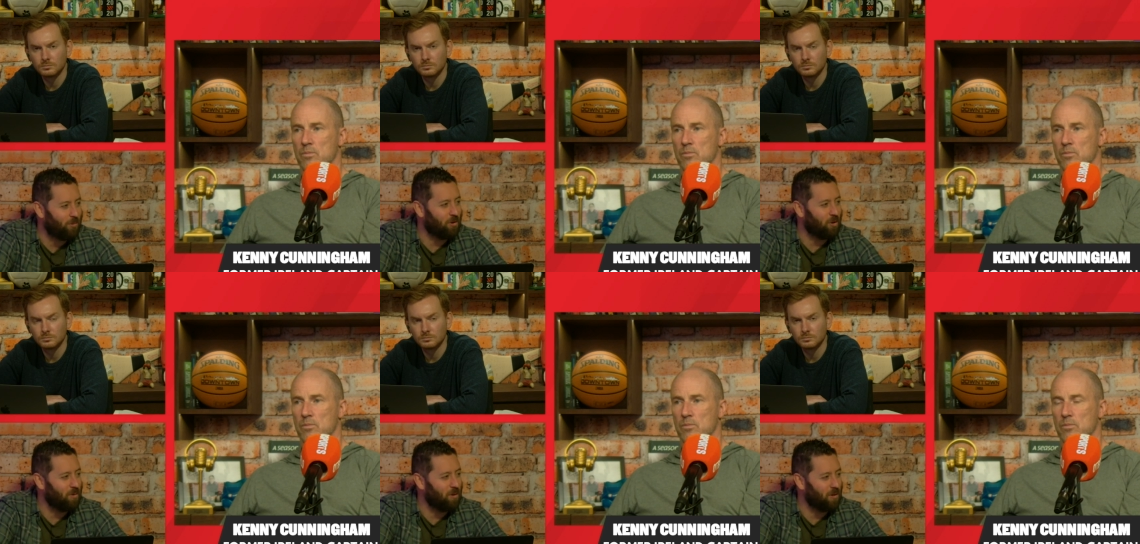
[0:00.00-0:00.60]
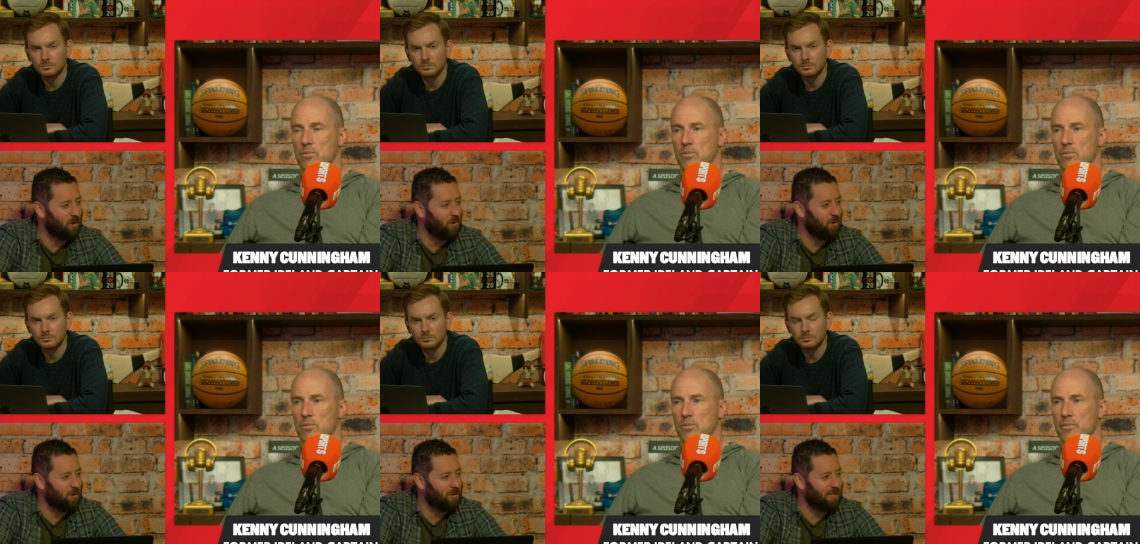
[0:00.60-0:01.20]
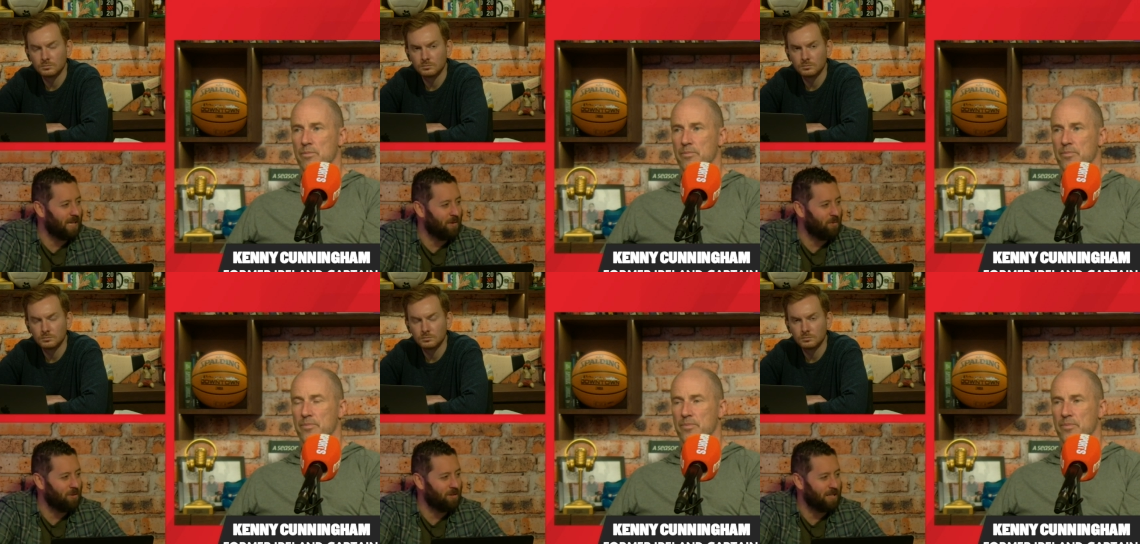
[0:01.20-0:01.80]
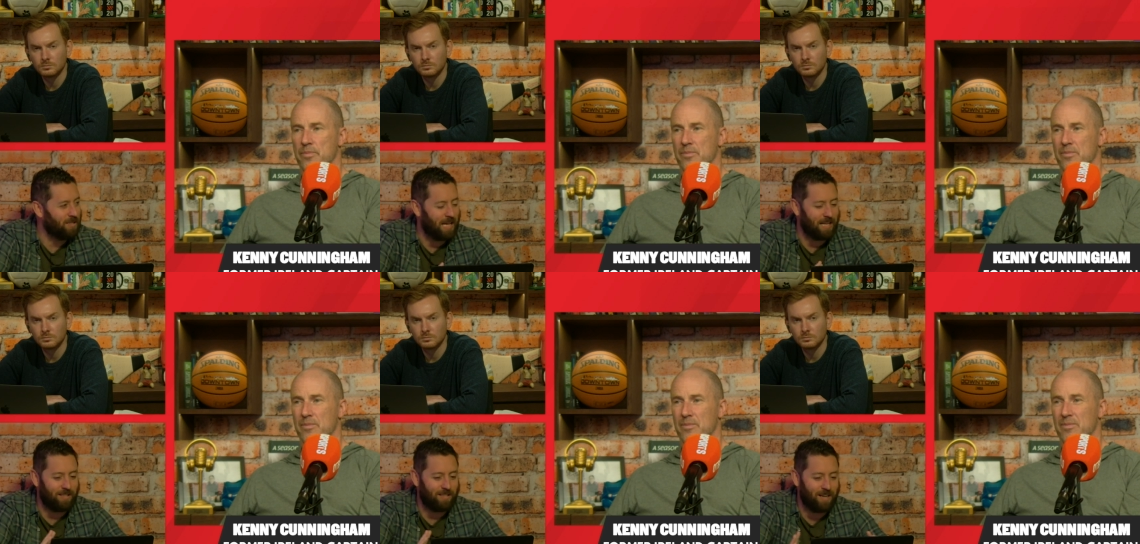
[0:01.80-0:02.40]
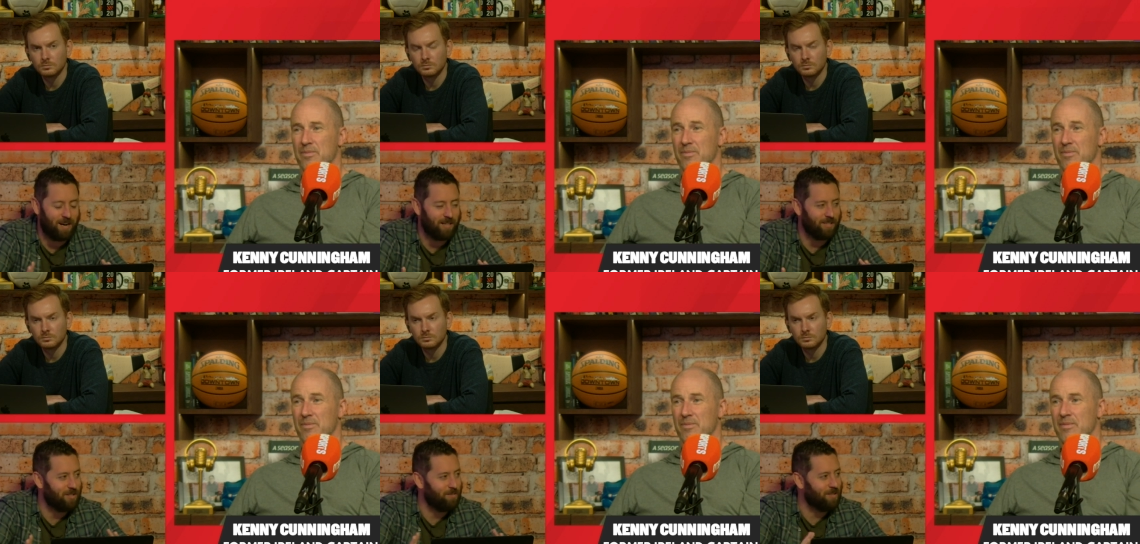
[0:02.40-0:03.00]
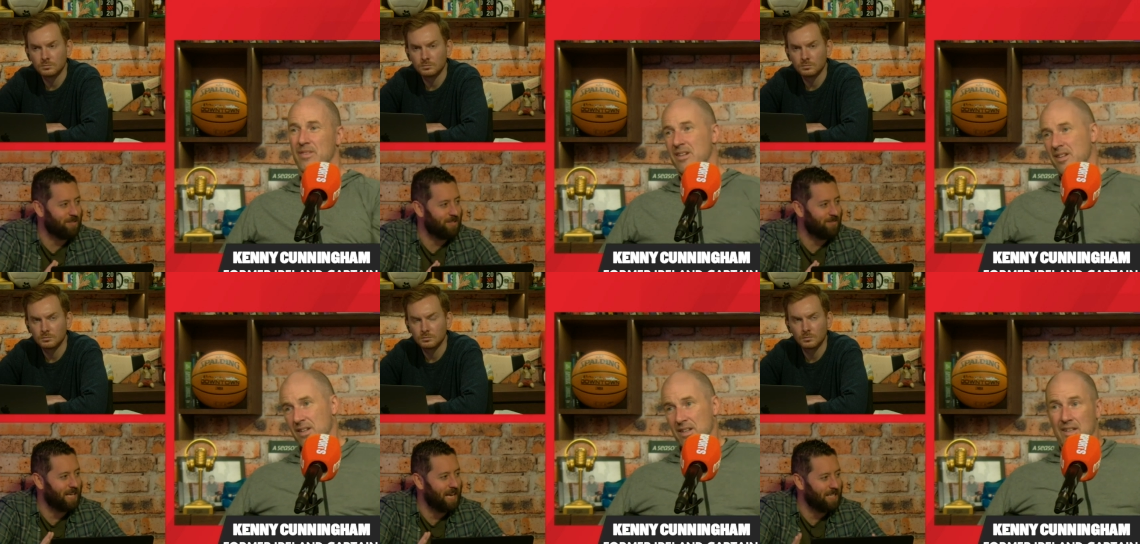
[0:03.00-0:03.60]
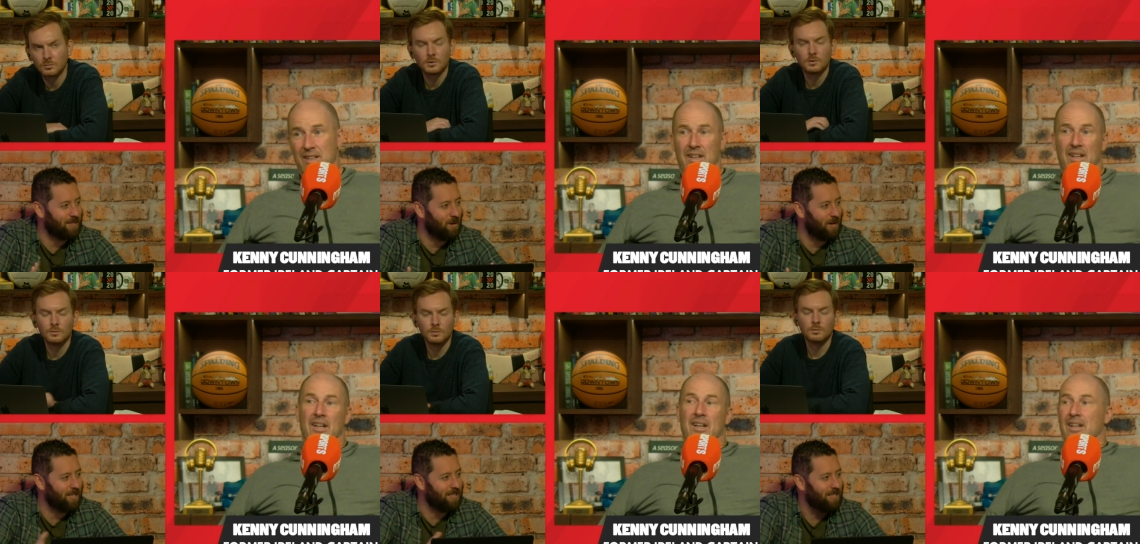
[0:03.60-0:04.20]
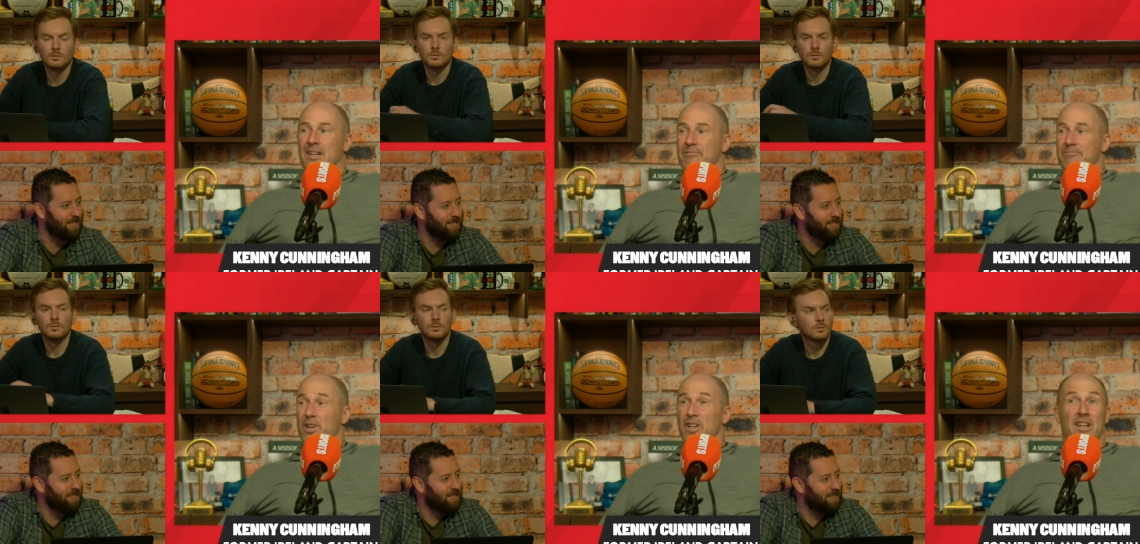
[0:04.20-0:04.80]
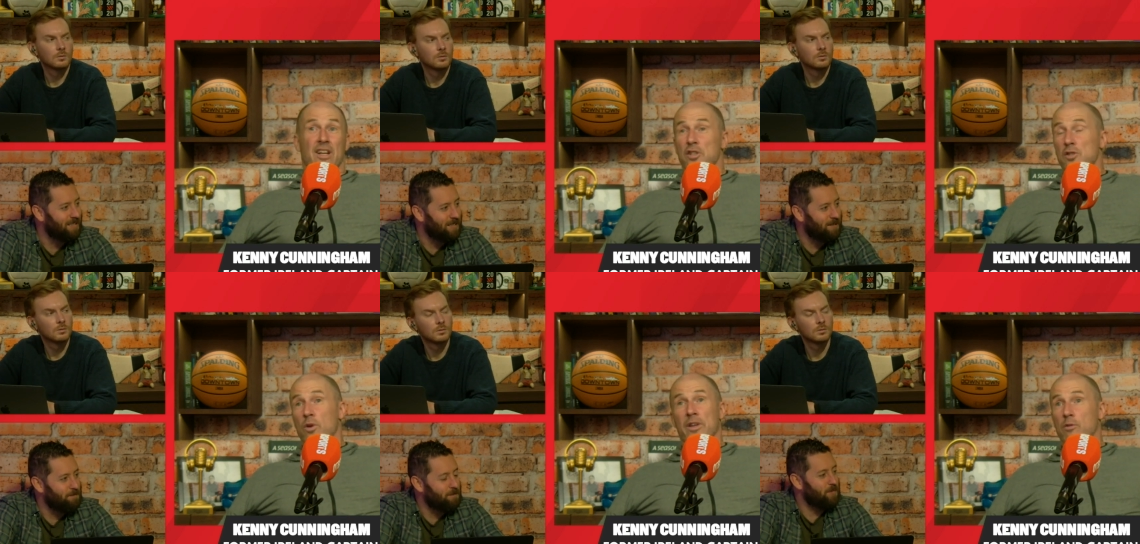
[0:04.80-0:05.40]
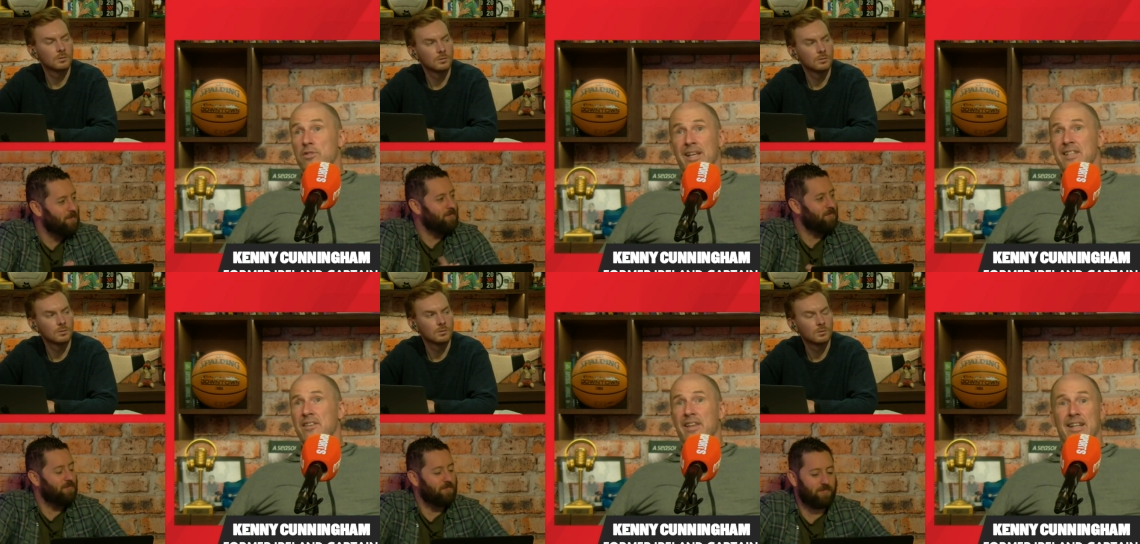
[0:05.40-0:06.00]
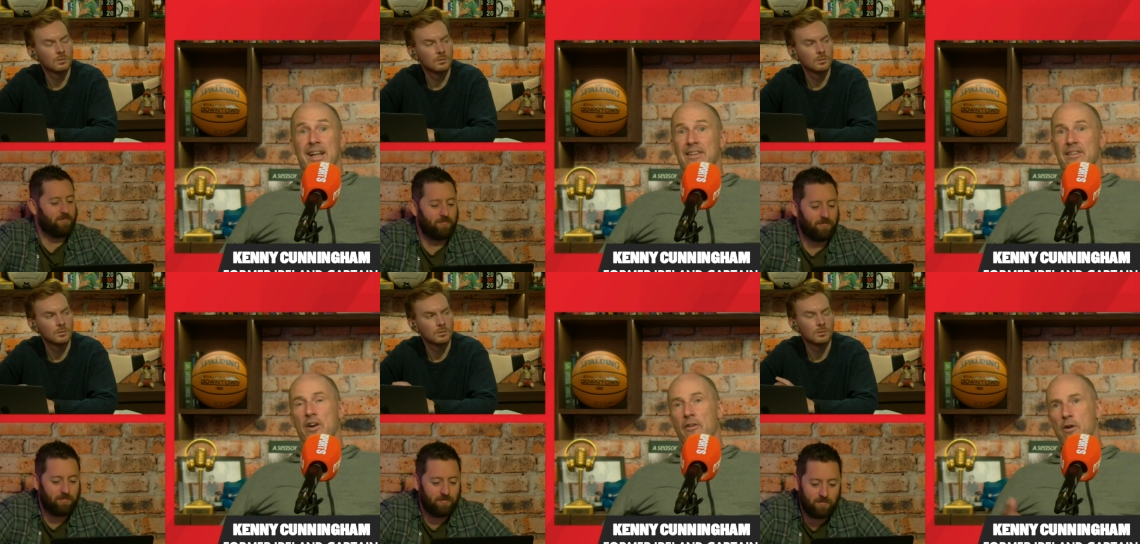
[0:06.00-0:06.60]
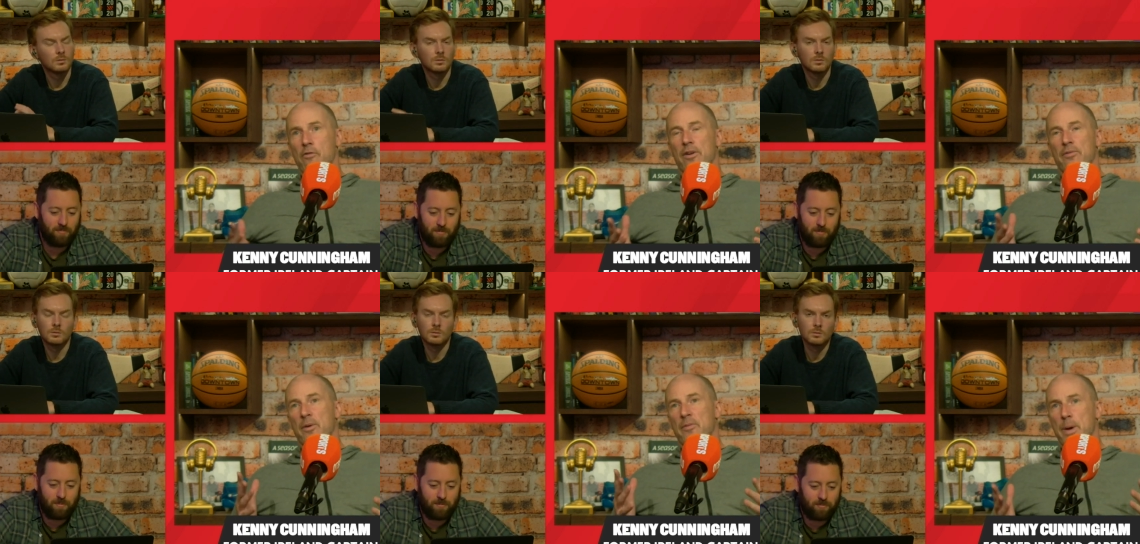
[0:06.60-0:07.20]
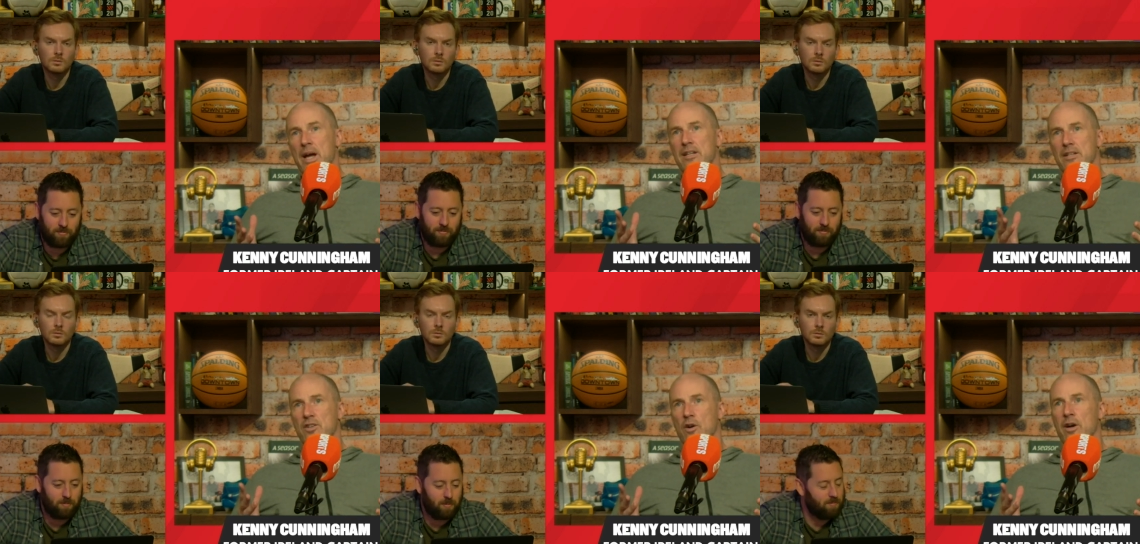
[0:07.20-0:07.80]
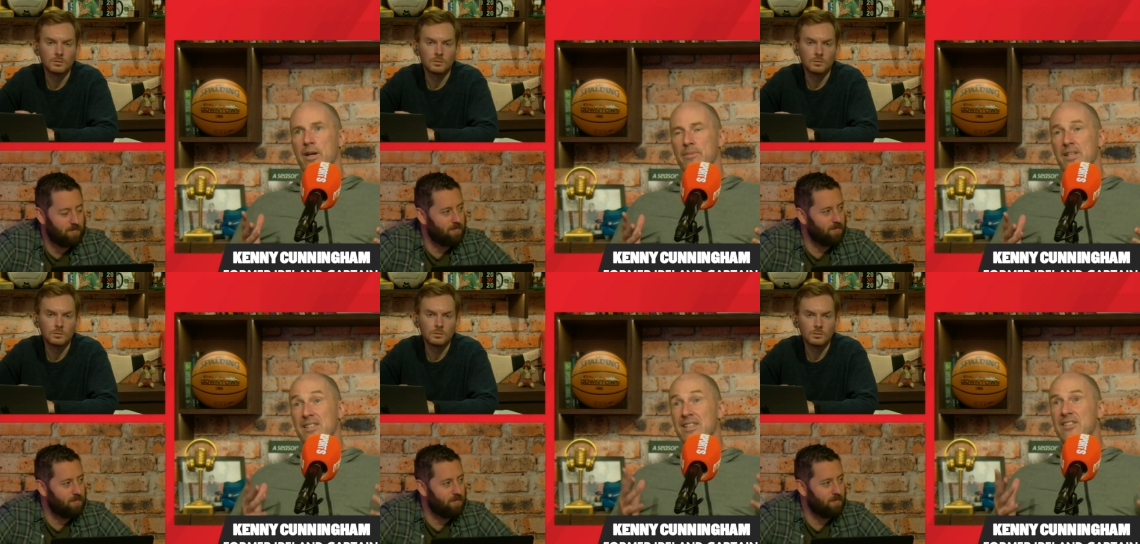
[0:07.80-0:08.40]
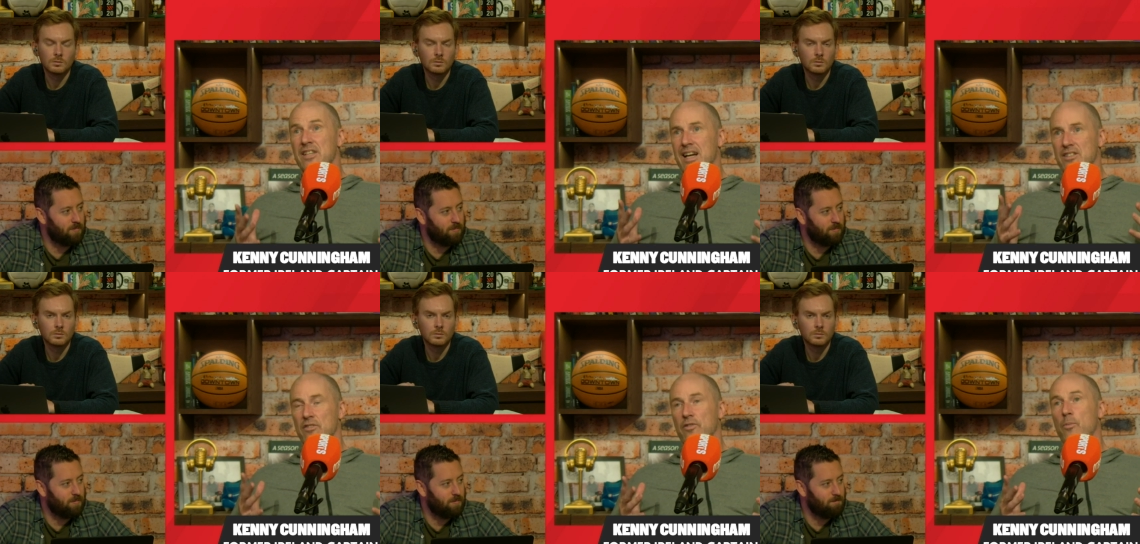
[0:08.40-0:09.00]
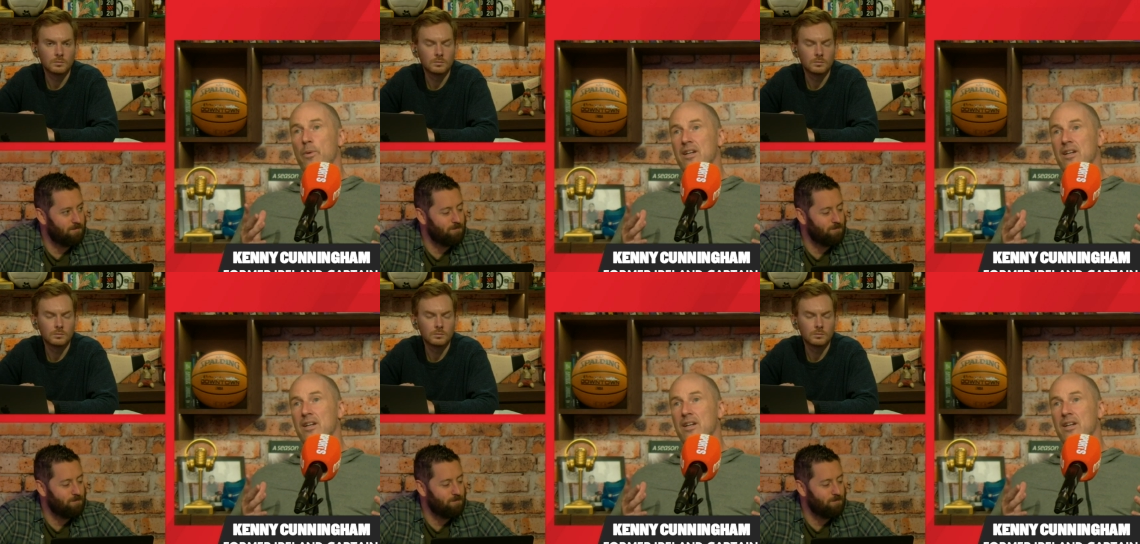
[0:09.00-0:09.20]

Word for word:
Speaker 1: a couple of the goals, and I wonder has that tarnished him in Stephen Kenny's mind?
Speaker 2: I don't know. It's just one of those things. I think Nathan, you're out for, for a period of time. This is international football.